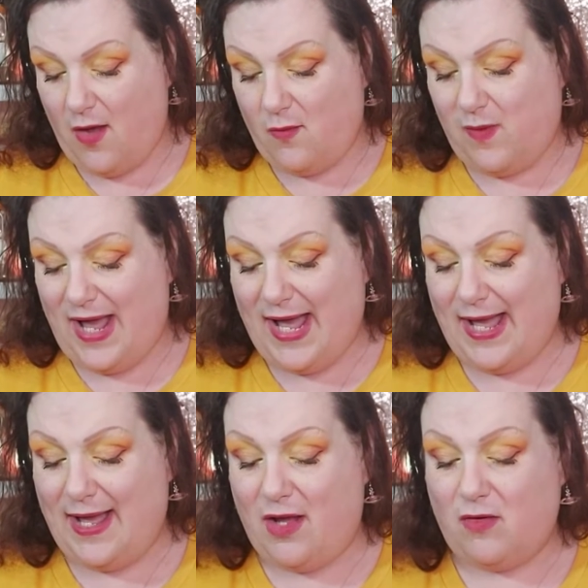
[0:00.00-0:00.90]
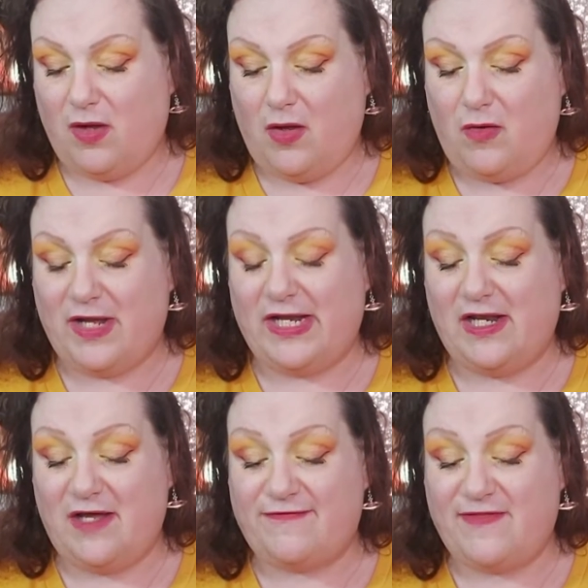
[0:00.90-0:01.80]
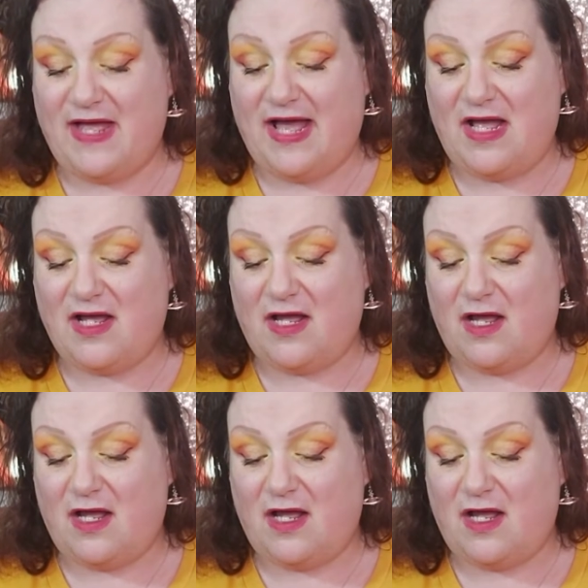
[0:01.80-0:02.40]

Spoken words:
Wow. Oh, I love that.